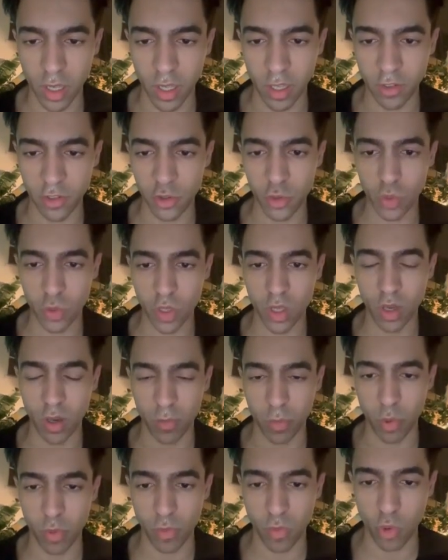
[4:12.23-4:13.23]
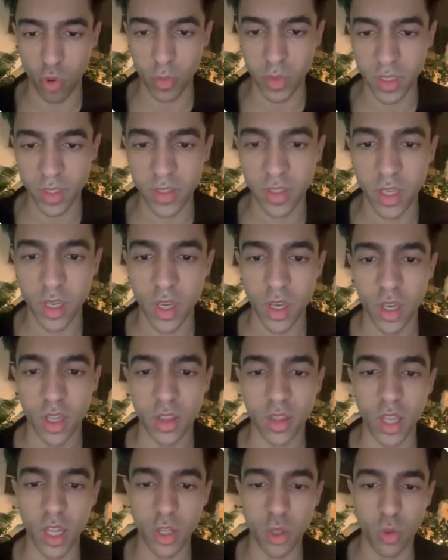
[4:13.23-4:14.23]
history of performance,
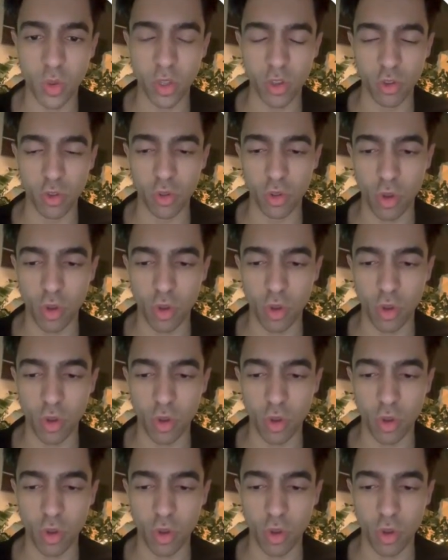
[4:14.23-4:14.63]
then you can